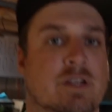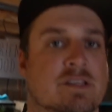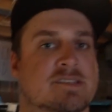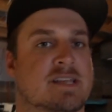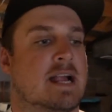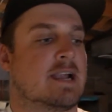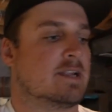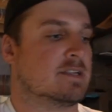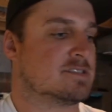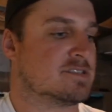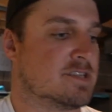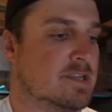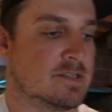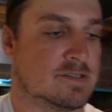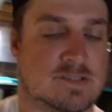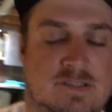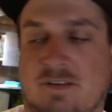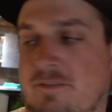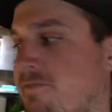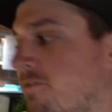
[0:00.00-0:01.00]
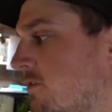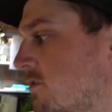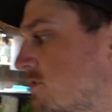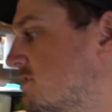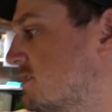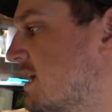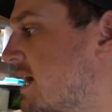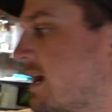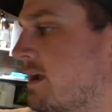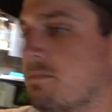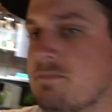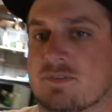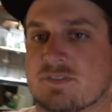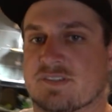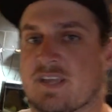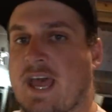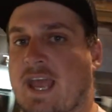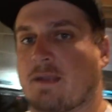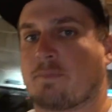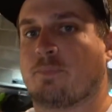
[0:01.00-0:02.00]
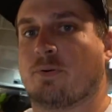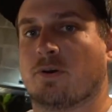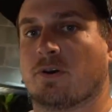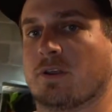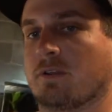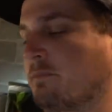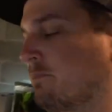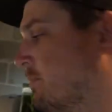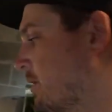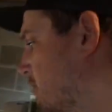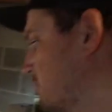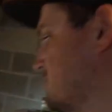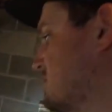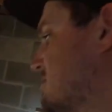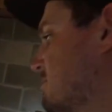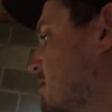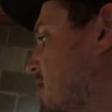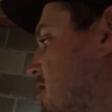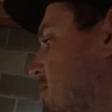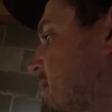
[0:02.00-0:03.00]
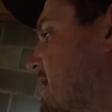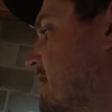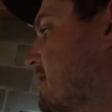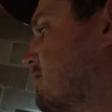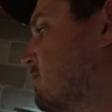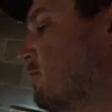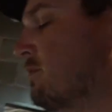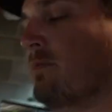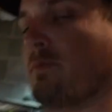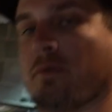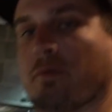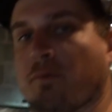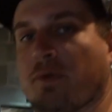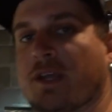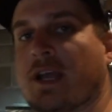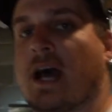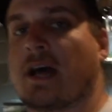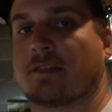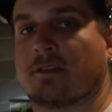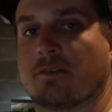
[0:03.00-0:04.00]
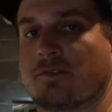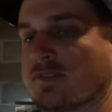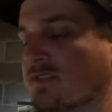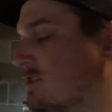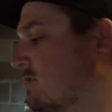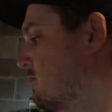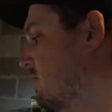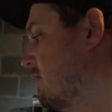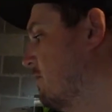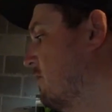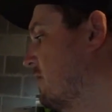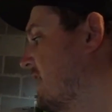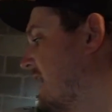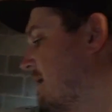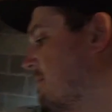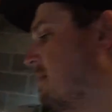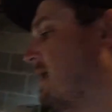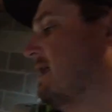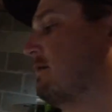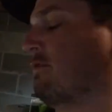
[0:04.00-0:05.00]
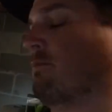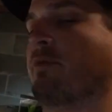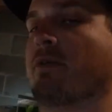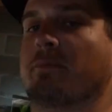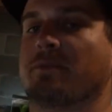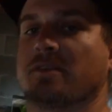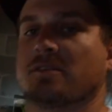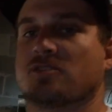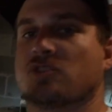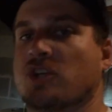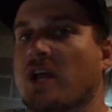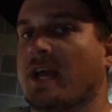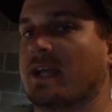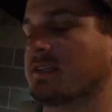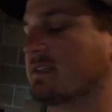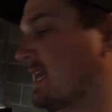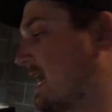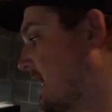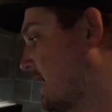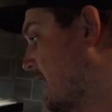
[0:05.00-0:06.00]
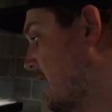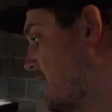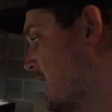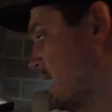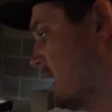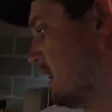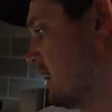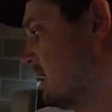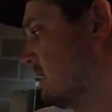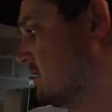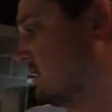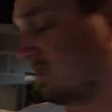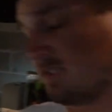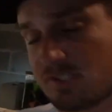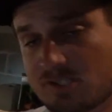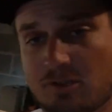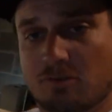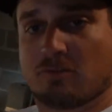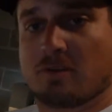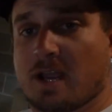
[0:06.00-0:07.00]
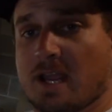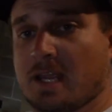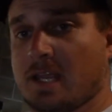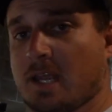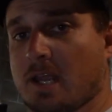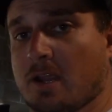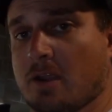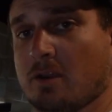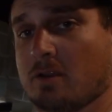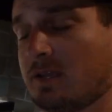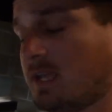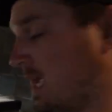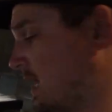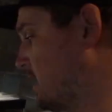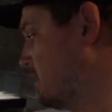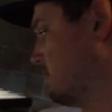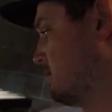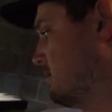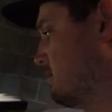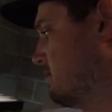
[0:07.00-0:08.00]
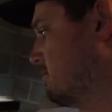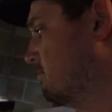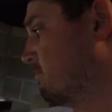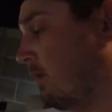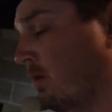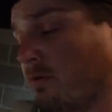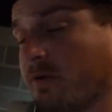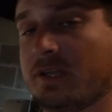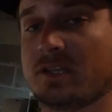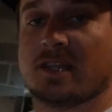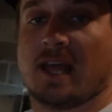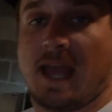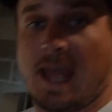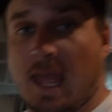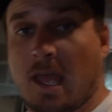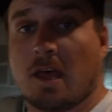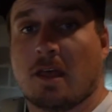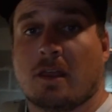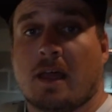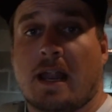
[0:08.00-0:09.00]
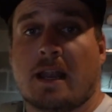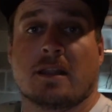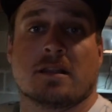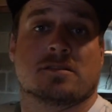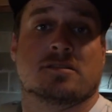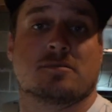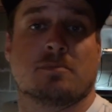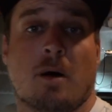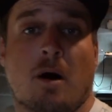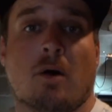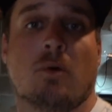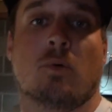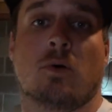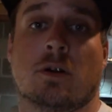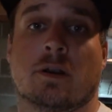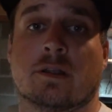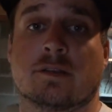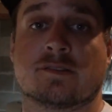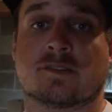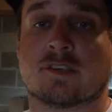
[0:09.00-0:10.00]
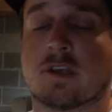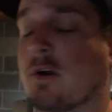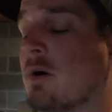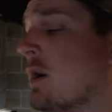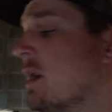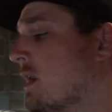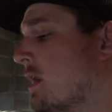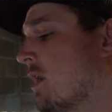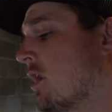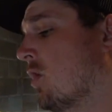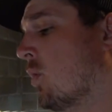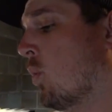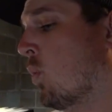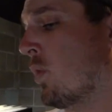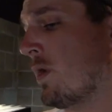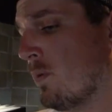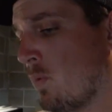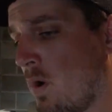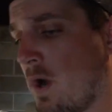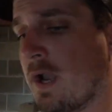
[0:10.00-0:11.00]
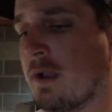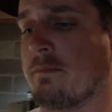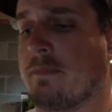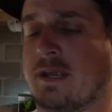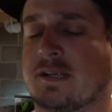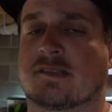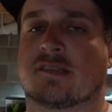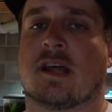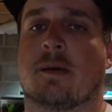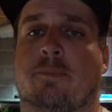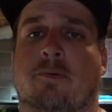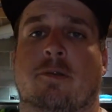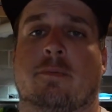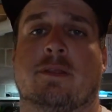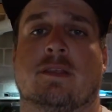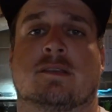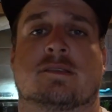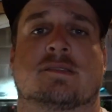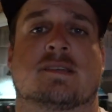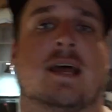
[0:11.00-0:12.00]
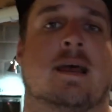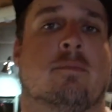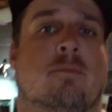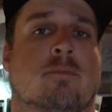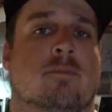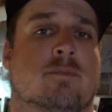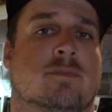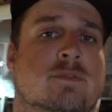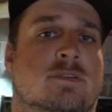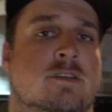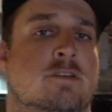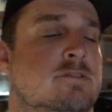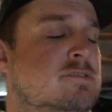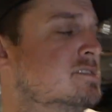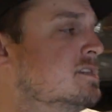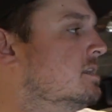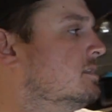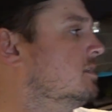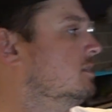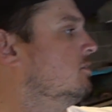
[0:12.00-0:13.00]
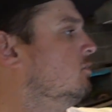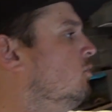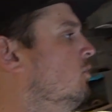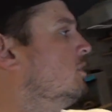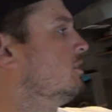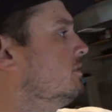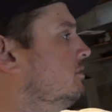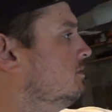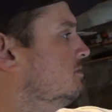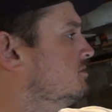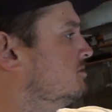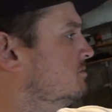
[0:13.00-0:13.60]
we decided since the first time Zach put both smallmouth, when, when we caught those two, we, we came back and put them in this giant tank. This dude right here, Ken, bullied the hell out of the small one. And so we want to mix it up a little bit this time. You said that you wanted the